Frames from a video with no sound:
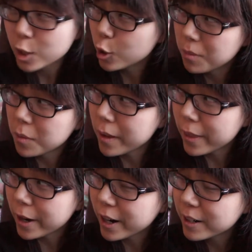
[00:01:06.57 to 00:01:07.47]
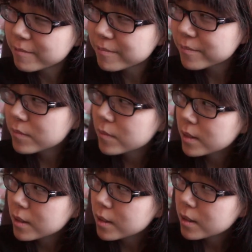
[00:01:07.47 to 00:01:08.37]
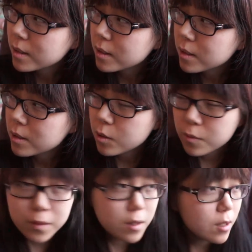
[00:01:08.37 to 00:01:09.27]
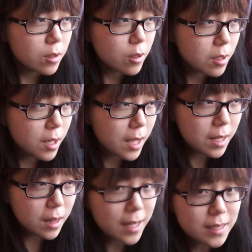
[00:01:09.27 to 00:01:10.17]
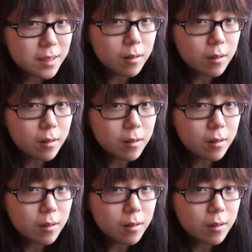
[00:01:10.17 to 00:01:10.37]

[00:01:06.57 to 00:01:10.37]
Gloomy weather. Don't feel like turning any lights